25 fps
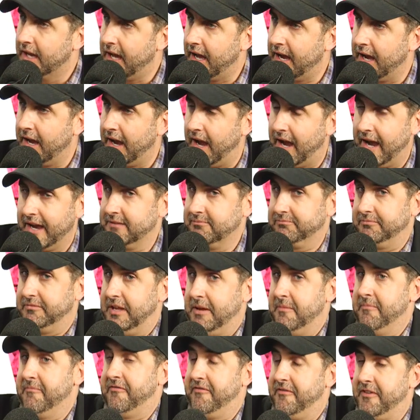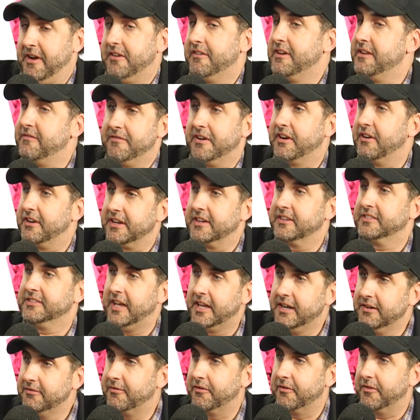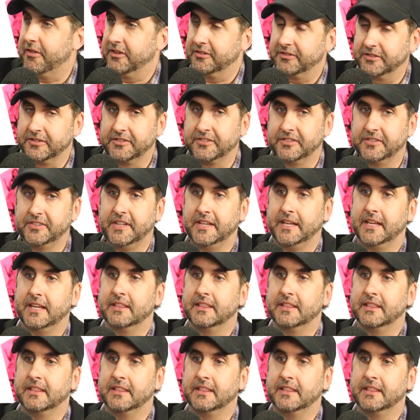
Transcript: I am very, very excited for this. This is